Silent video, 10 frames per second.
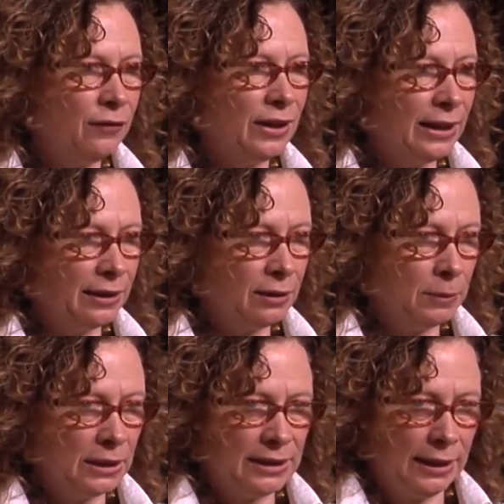and get them
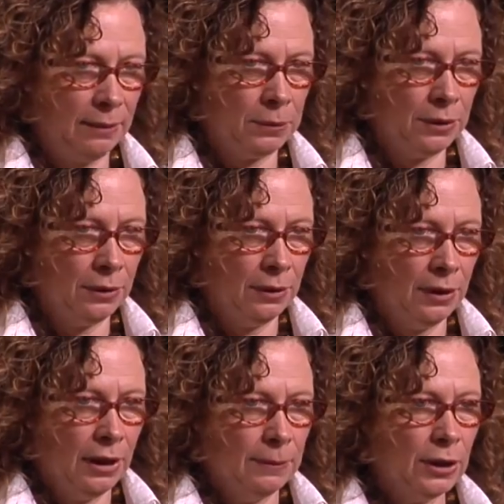on tape.
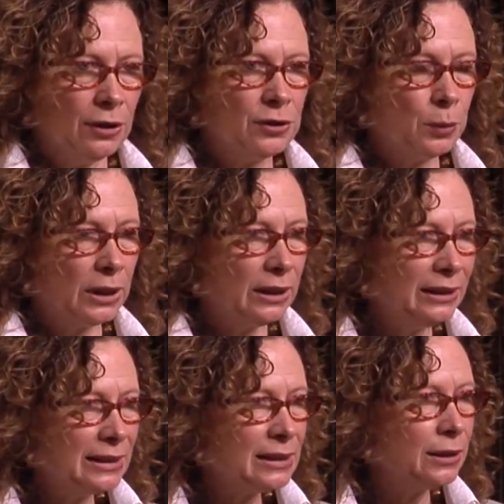Because what
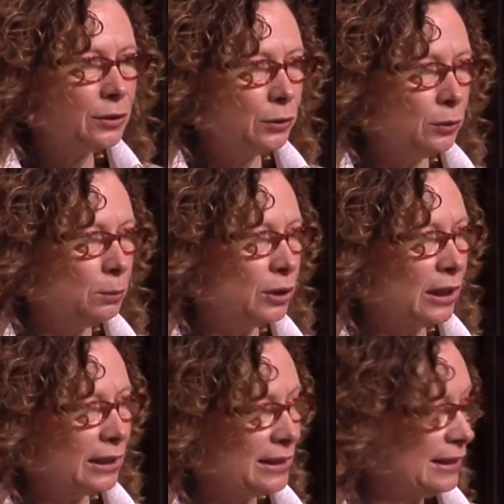listening to a book
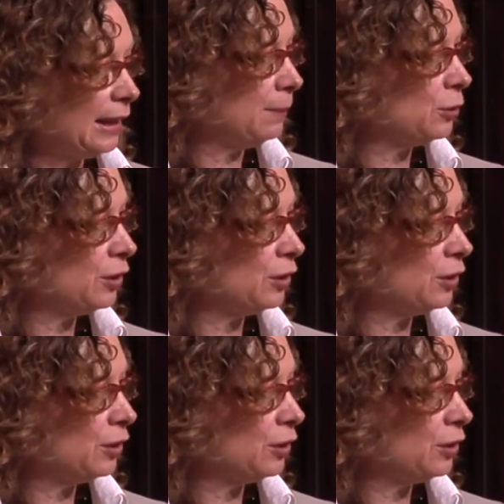on a tape or